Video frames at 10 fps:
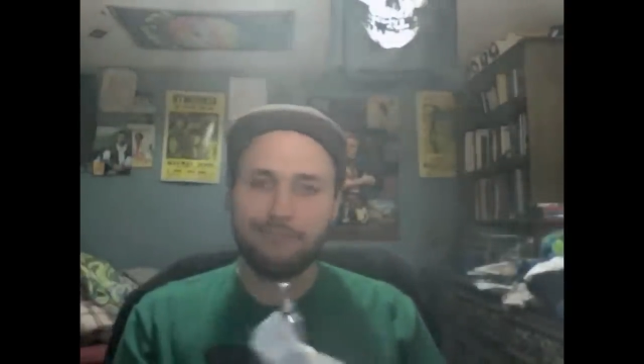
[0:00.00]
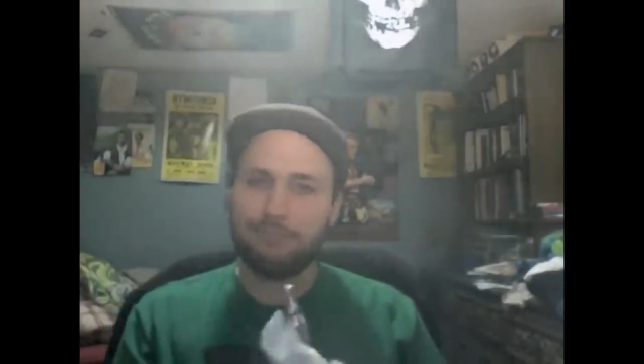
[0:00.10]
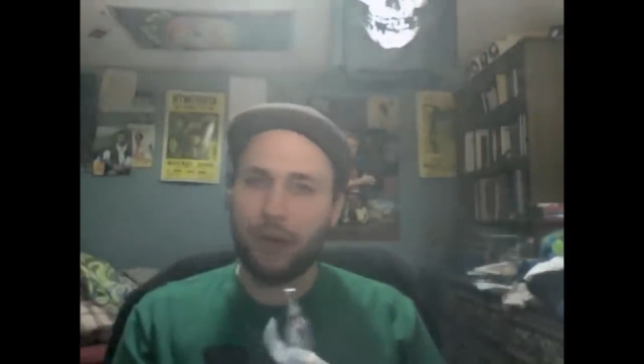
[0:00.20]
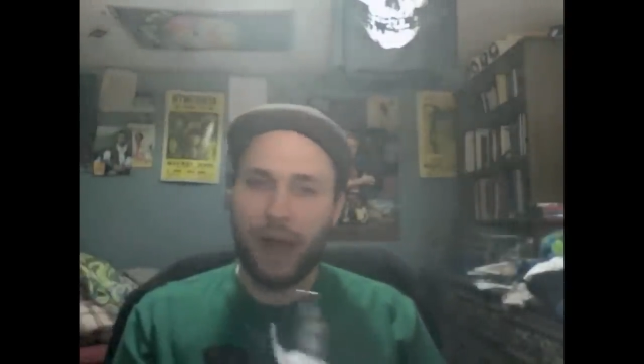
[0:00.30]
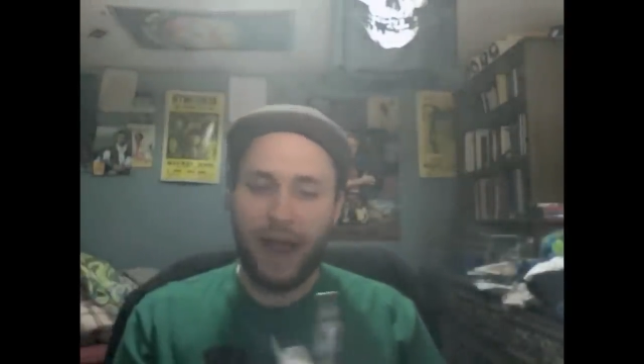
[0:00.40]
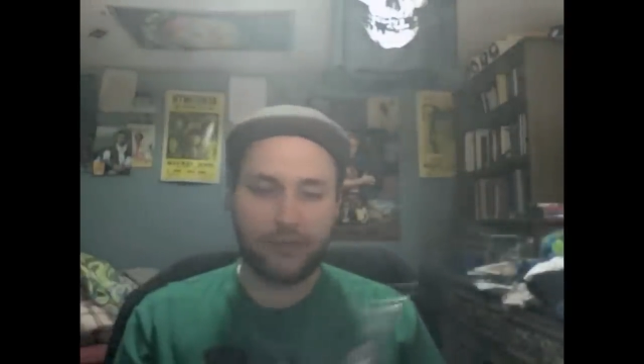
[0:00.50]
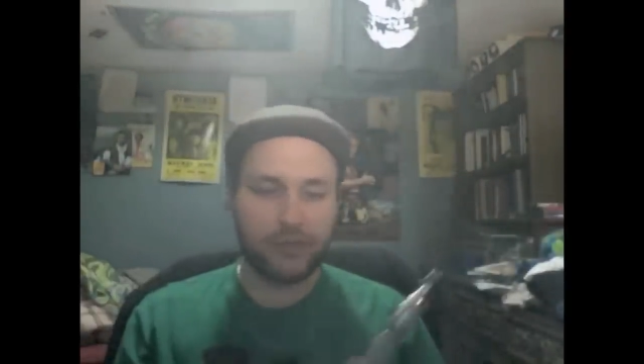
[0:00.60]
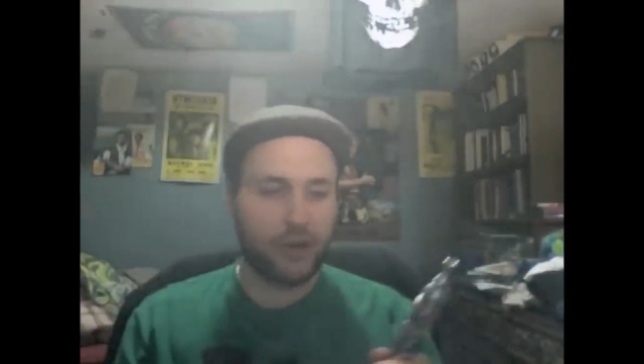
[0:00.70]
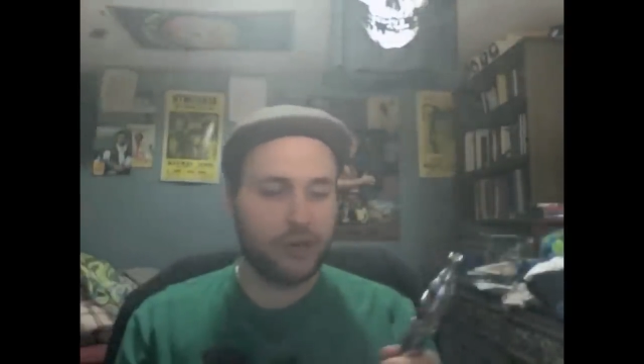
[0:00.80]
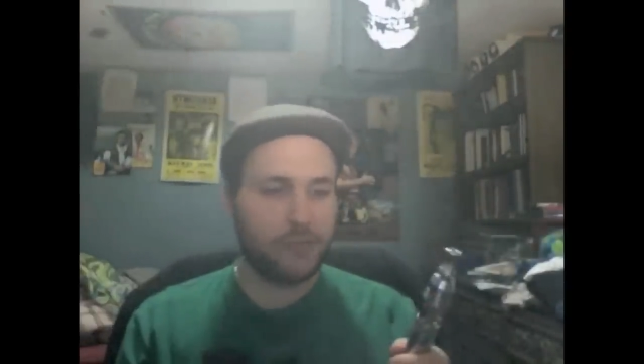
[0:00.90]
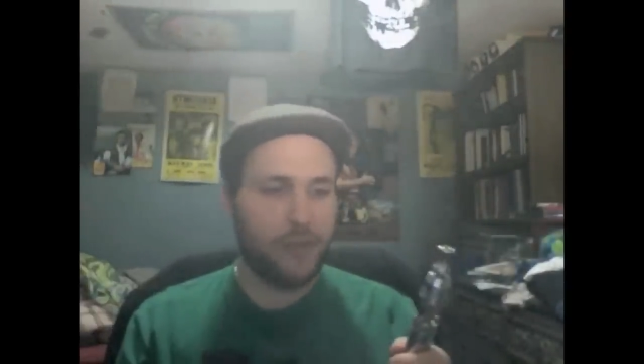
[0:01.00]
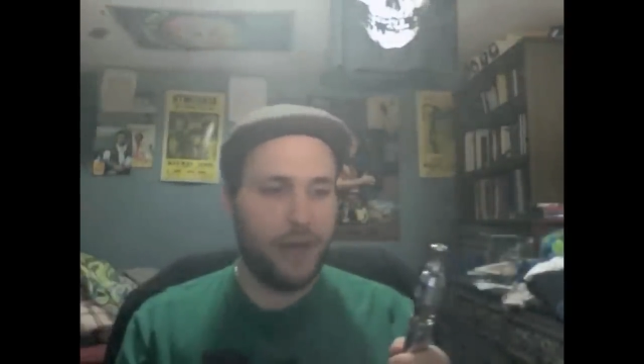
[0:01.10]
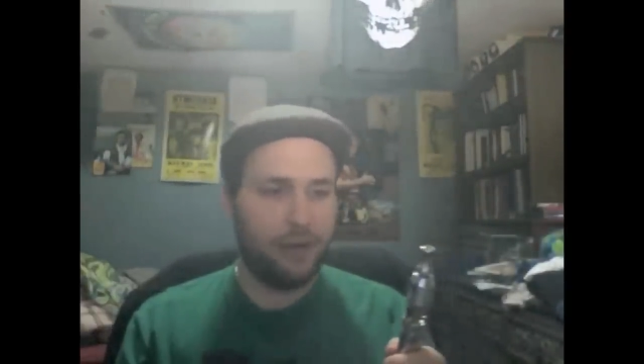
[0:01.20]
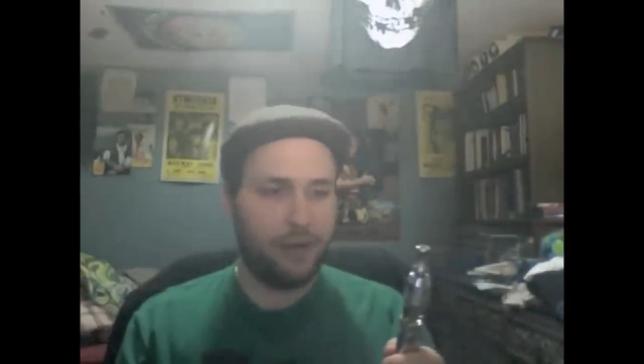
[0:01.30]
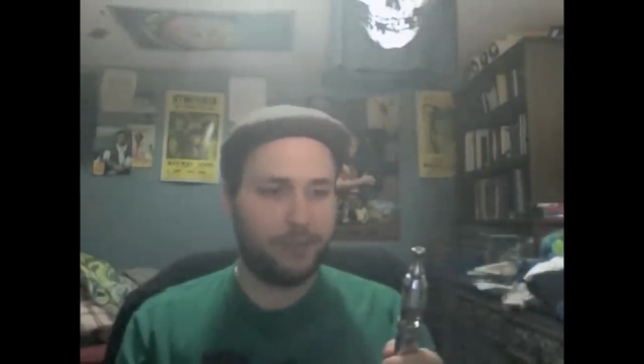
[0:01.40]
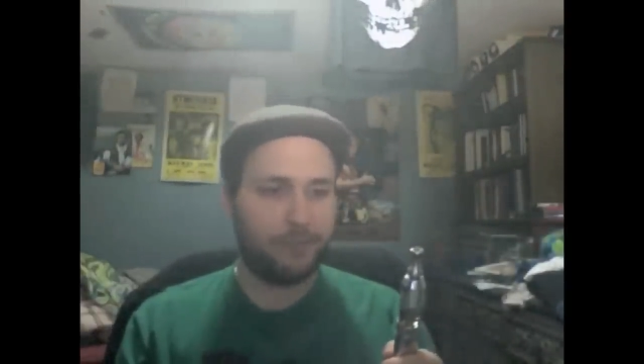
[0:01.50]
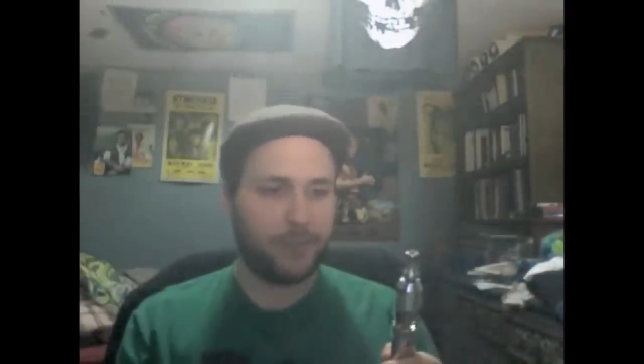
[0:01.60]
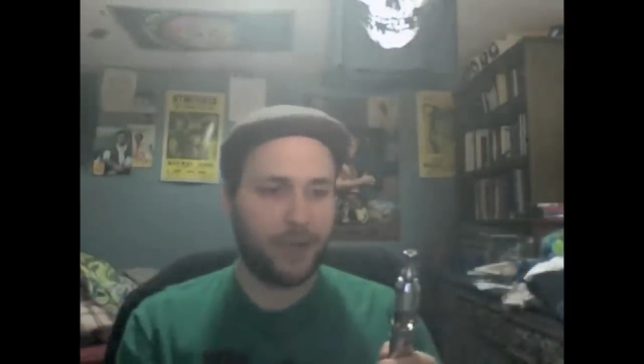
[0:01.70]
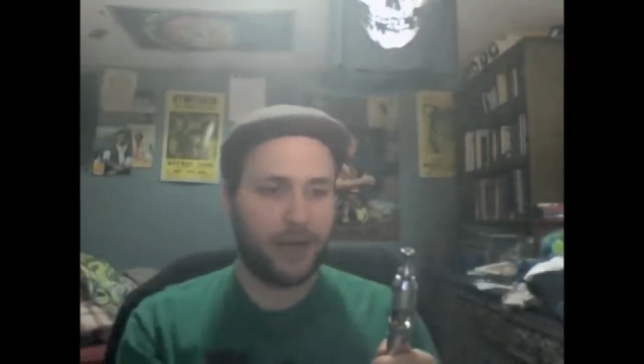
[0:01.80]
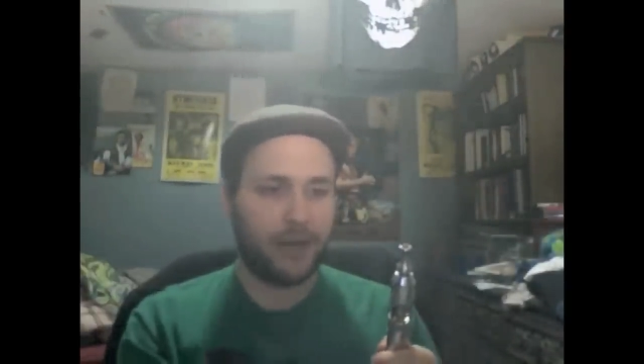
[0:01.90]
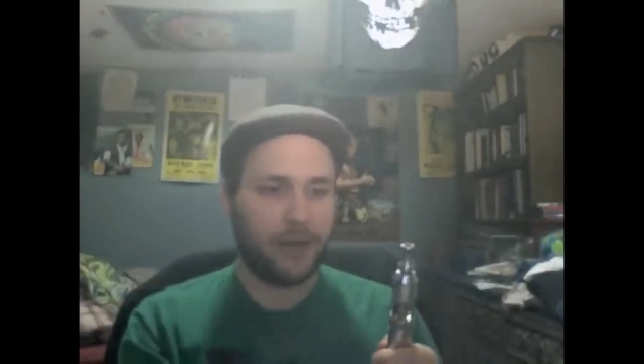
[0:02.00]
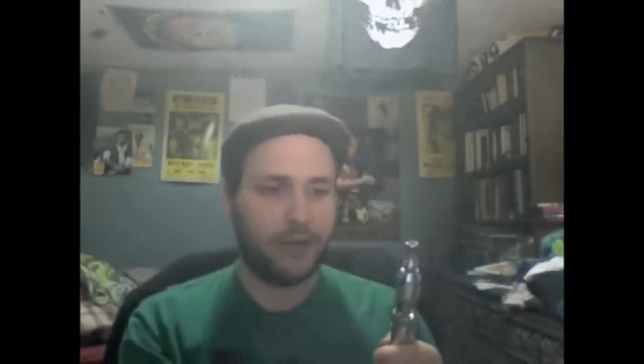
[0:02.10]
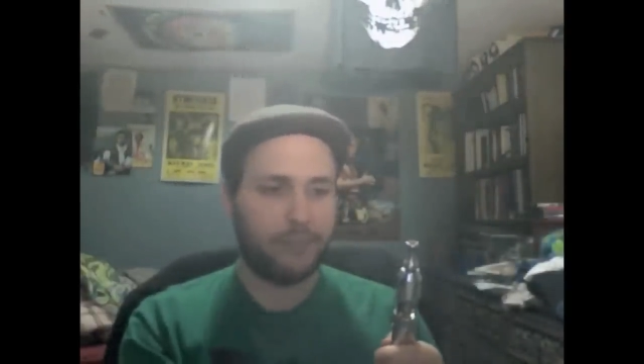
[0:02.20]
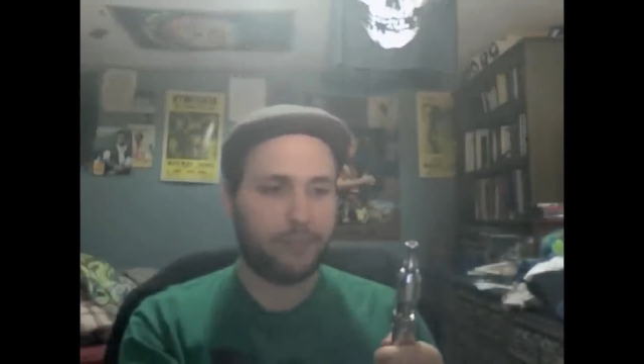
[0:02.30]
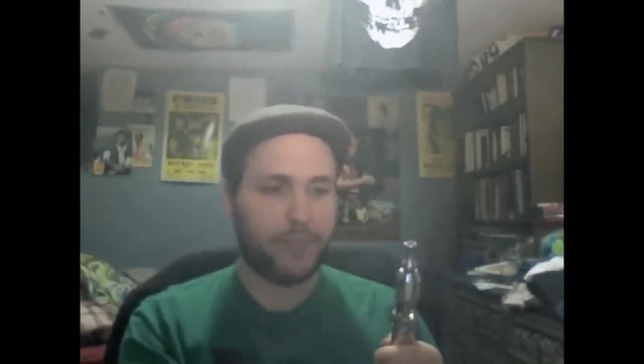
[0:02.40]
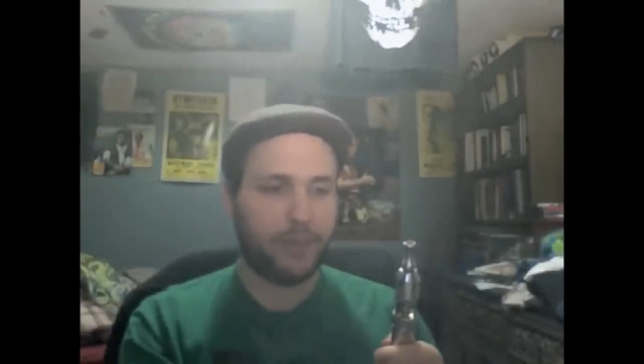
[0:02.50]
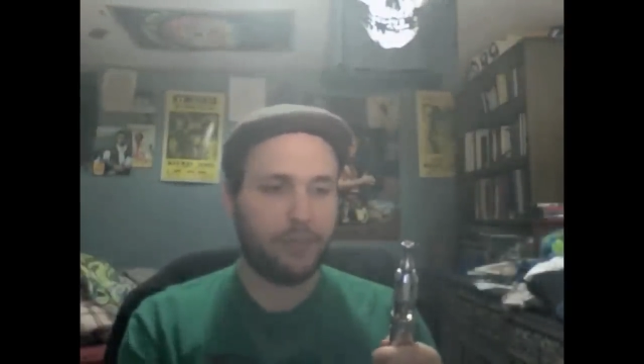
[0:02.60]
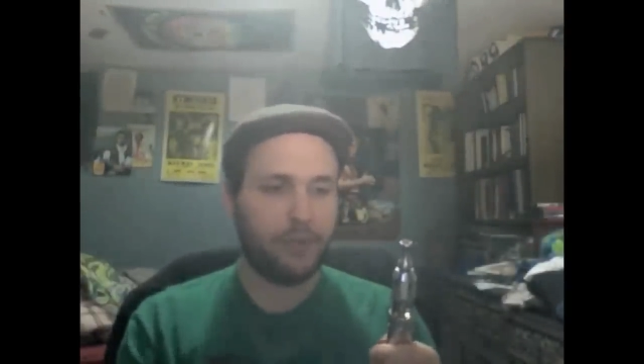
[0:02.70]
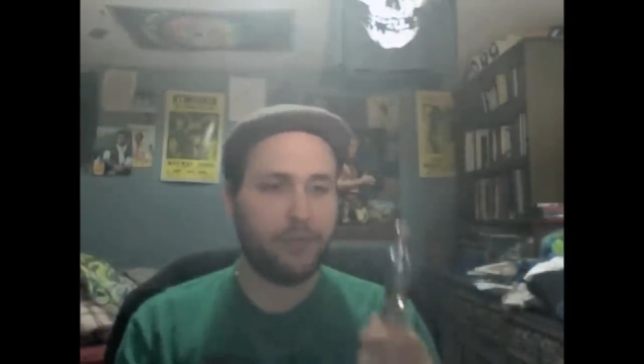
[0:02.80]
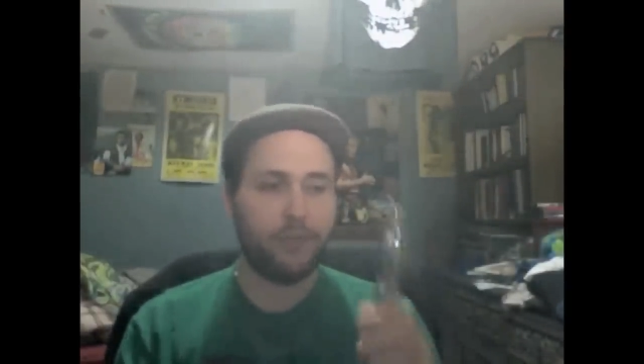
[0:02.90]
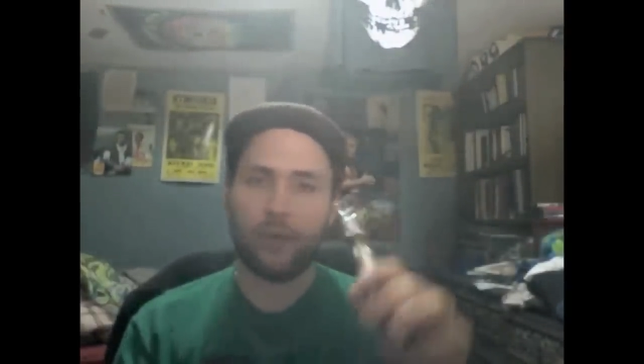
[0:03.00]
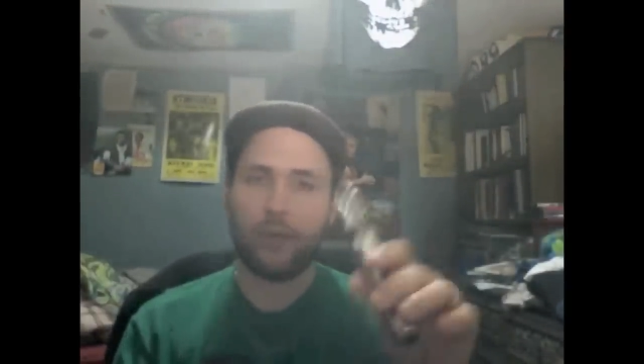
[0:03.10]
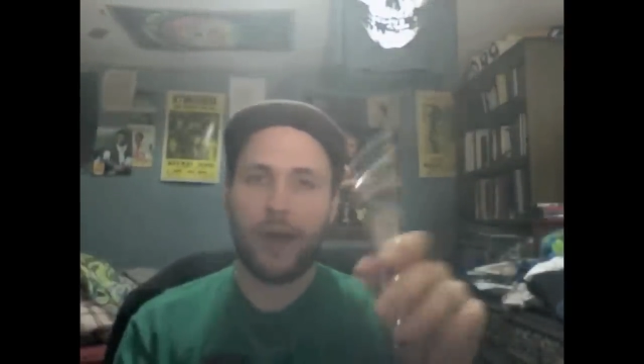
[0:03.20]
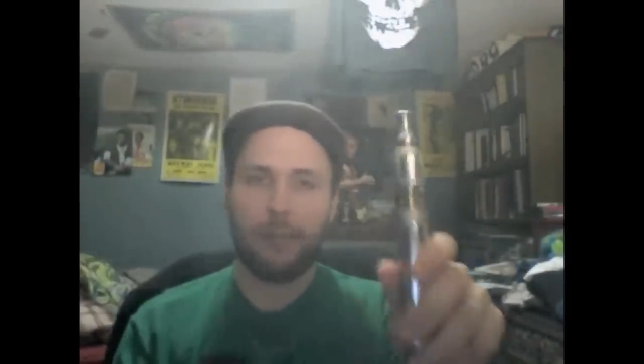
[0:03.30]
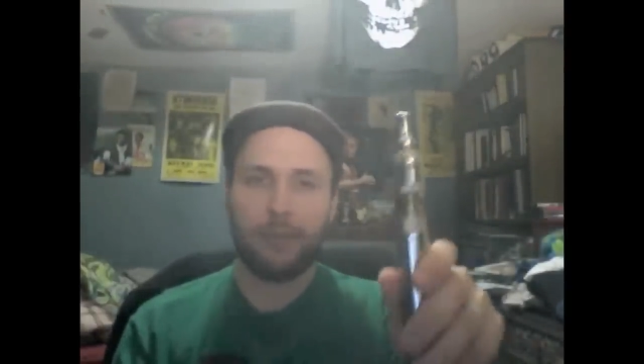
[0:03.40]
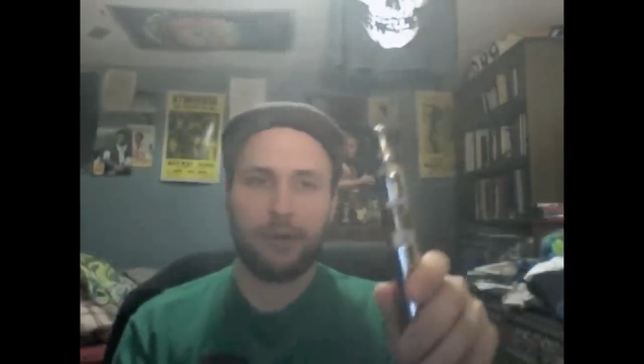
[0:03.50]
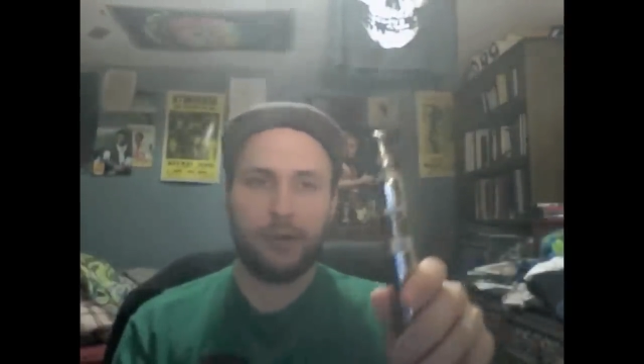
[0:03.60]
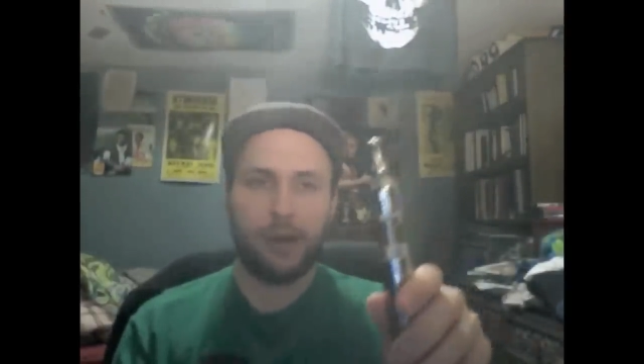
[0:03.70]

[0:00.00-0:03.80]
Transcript: about half charged battery. I got um, a, 3 4 wrap going